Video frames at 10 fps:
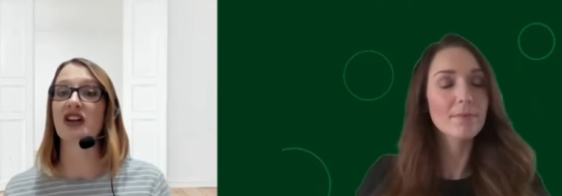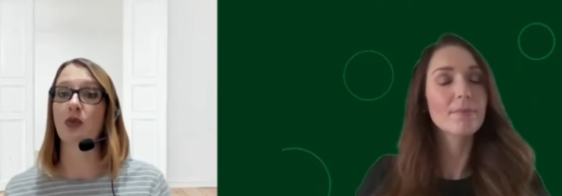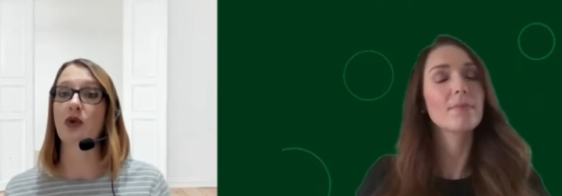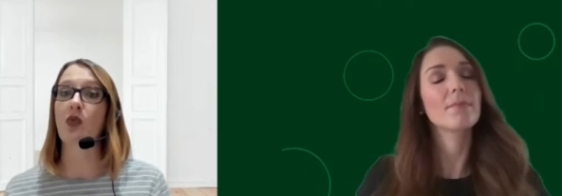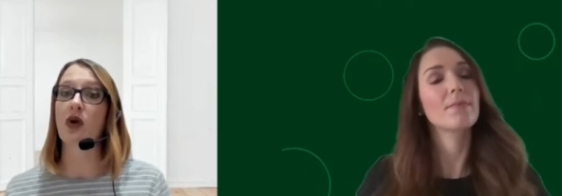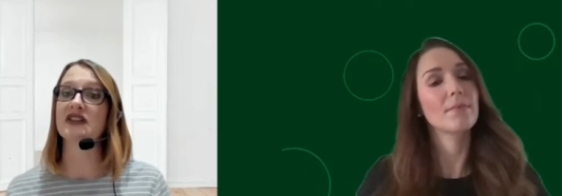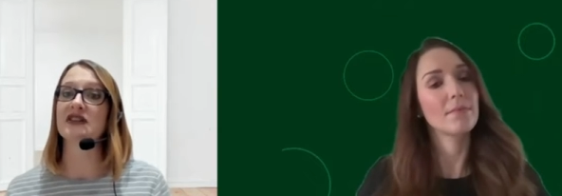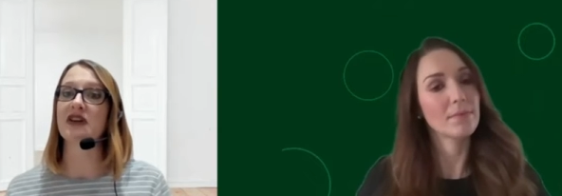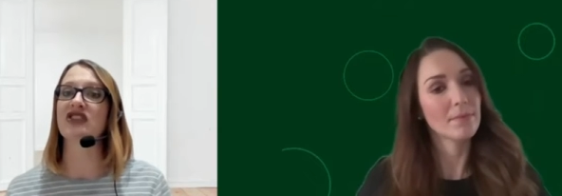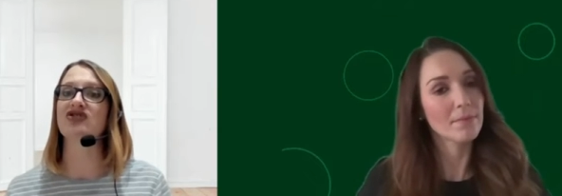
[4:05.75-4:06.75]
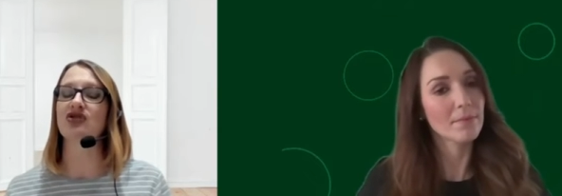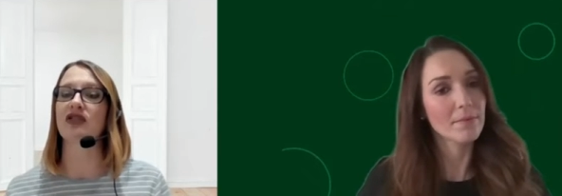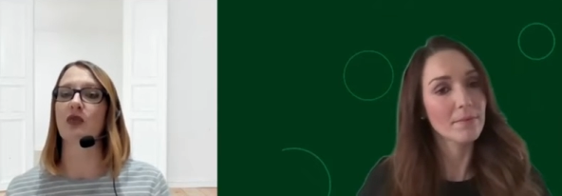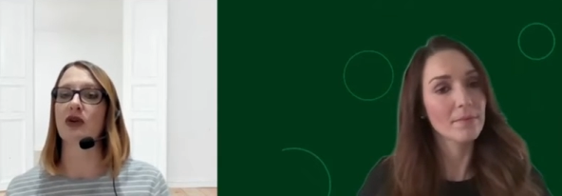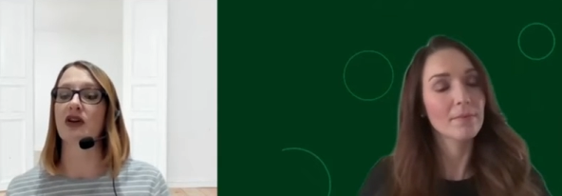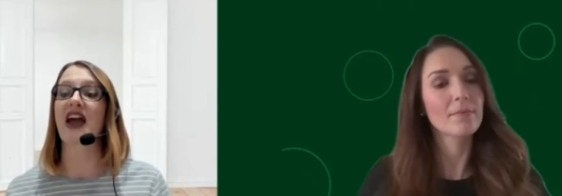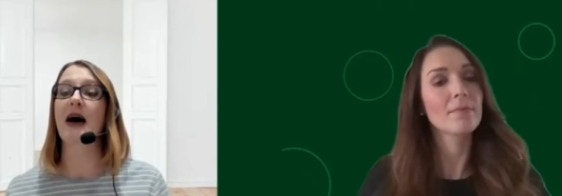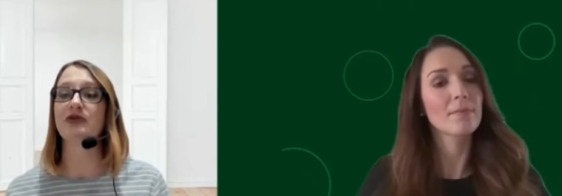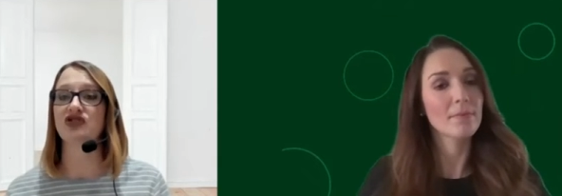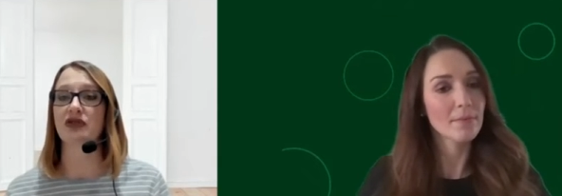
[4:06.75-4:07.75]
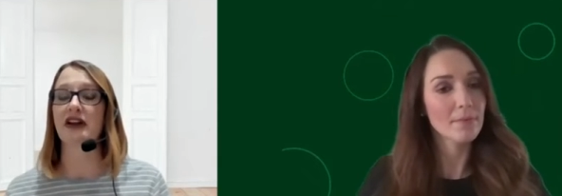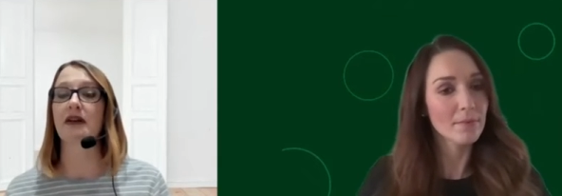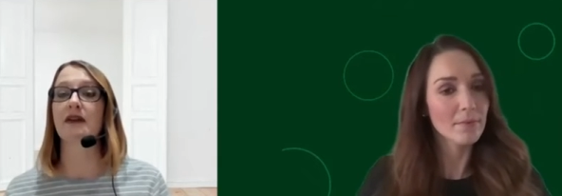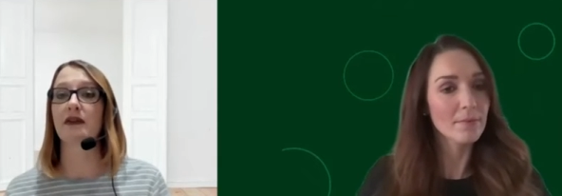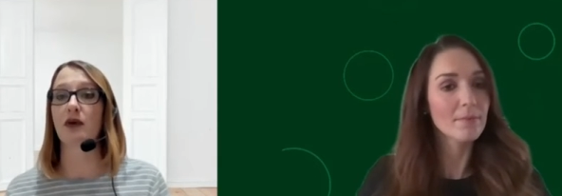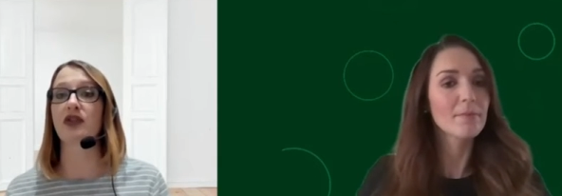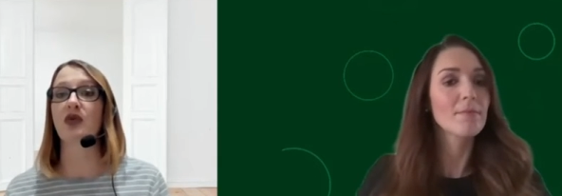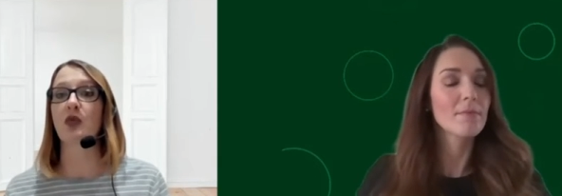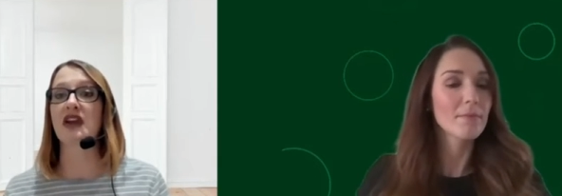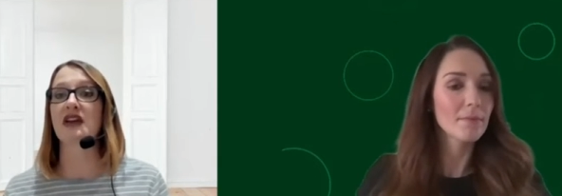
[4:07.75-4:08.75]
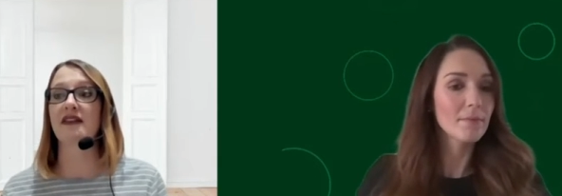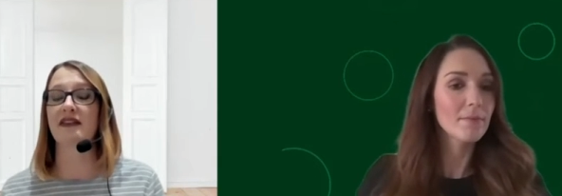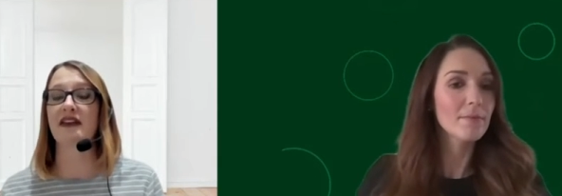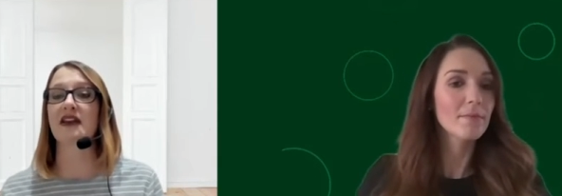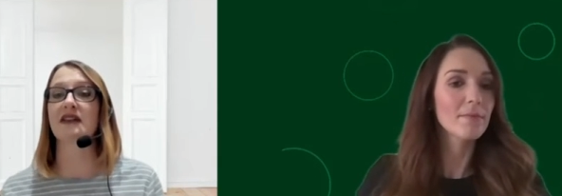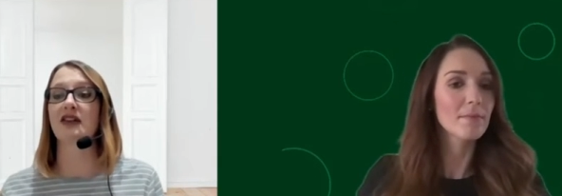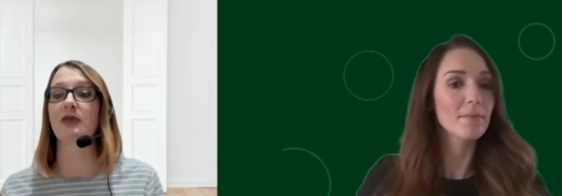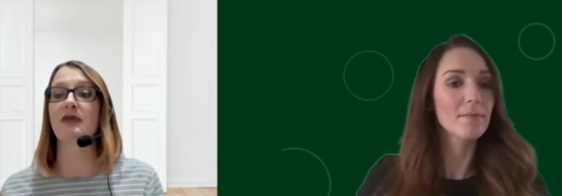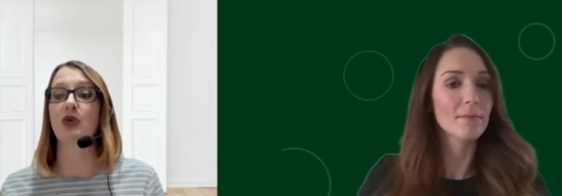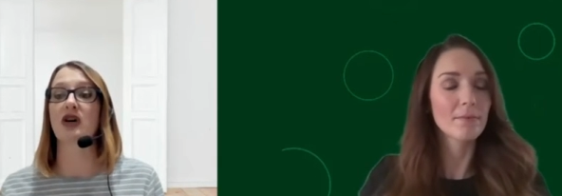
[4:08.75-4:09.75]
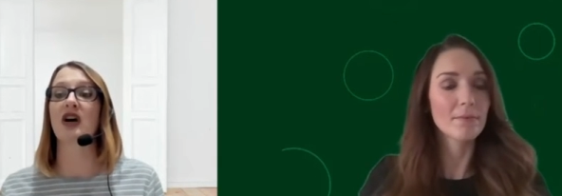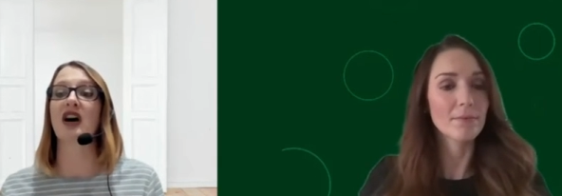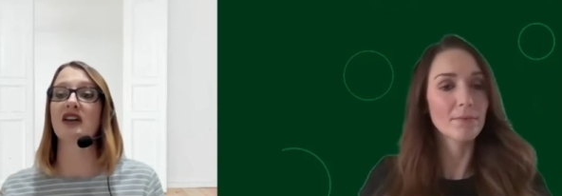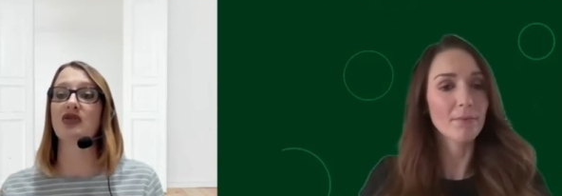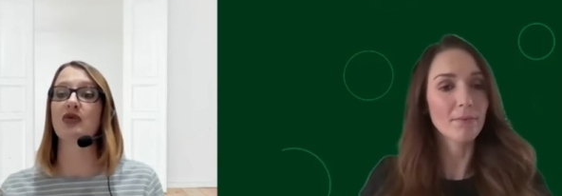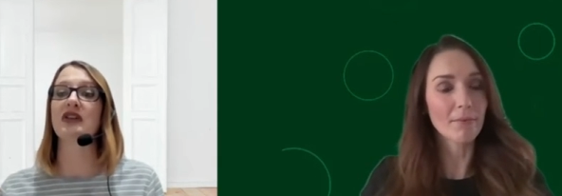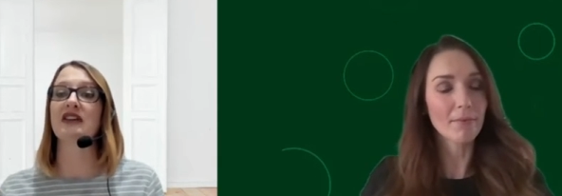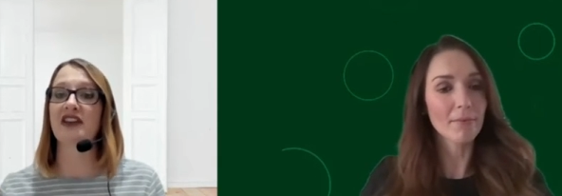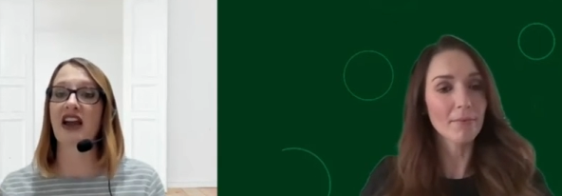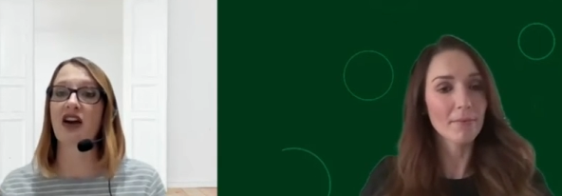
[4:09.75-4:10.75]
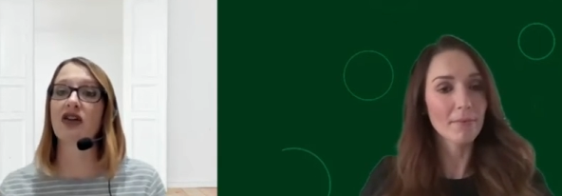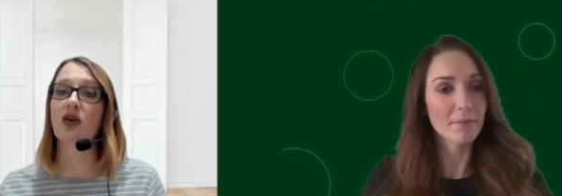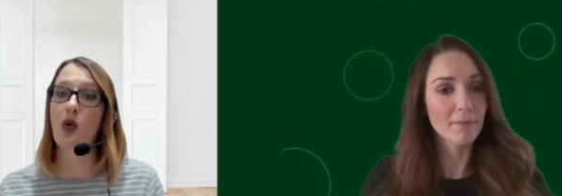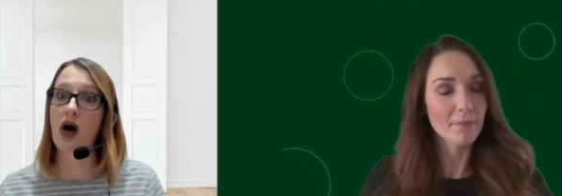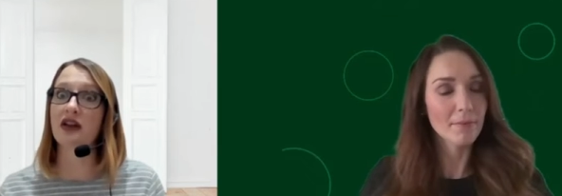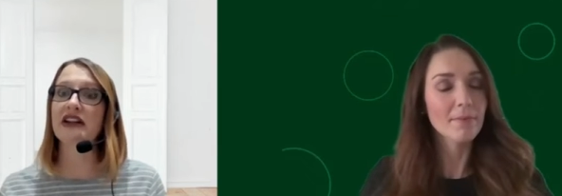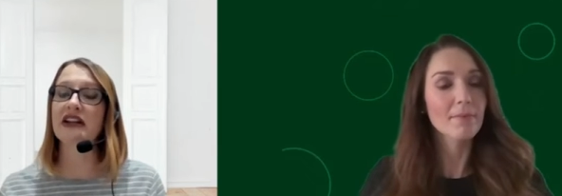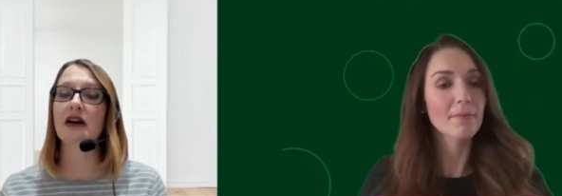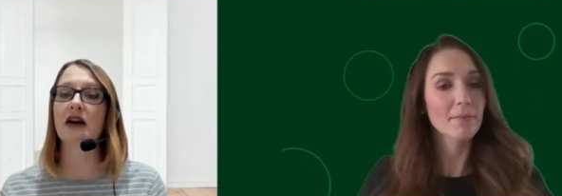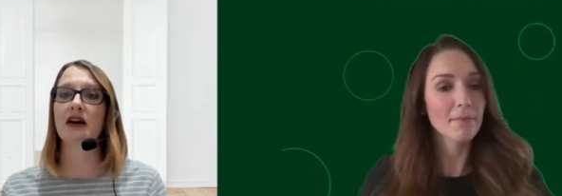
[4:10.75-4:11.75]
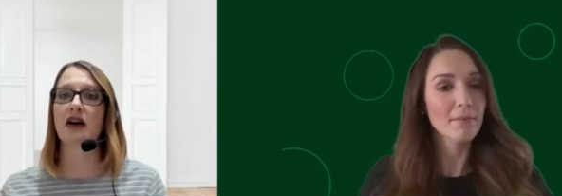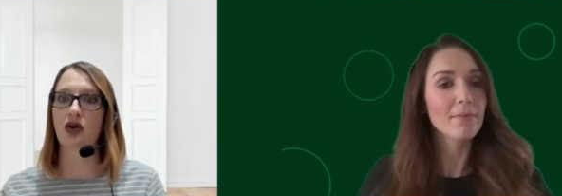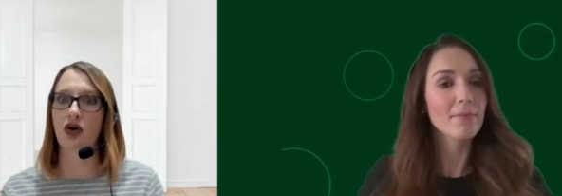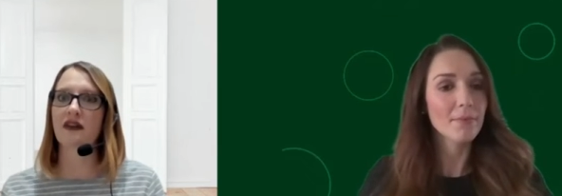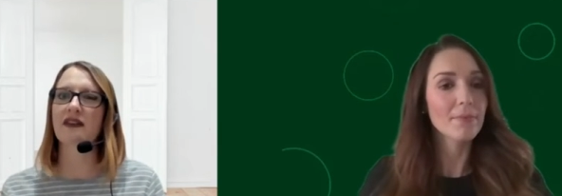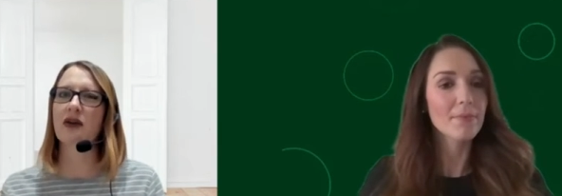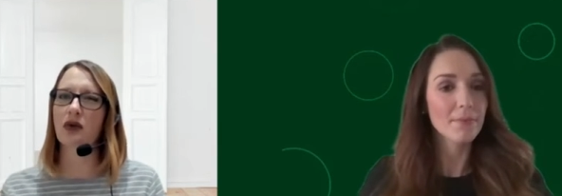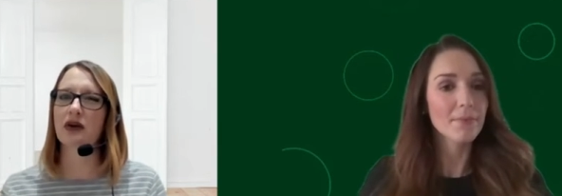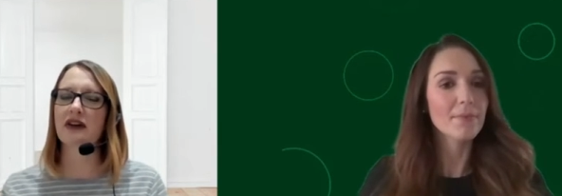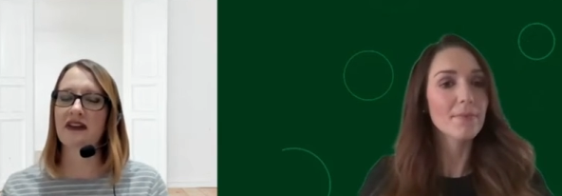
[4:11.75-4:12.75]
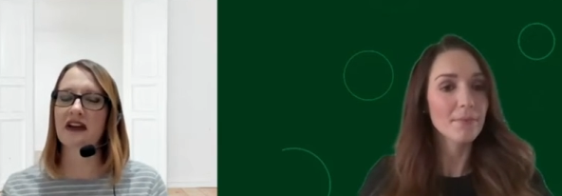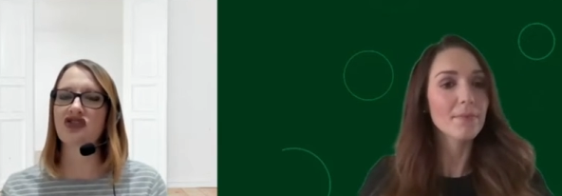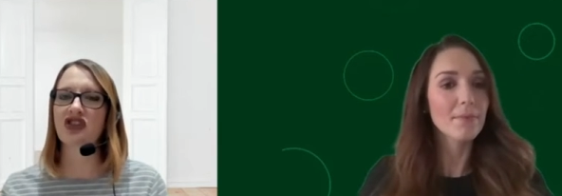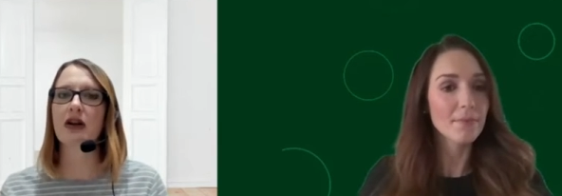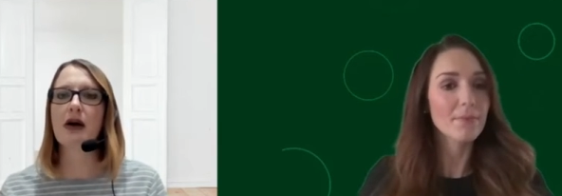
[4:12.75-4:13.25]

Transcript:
Speaker 1: that we want to make sure that we're capturing so that we can see a little bit more continuity of care and quality uh, across the organization.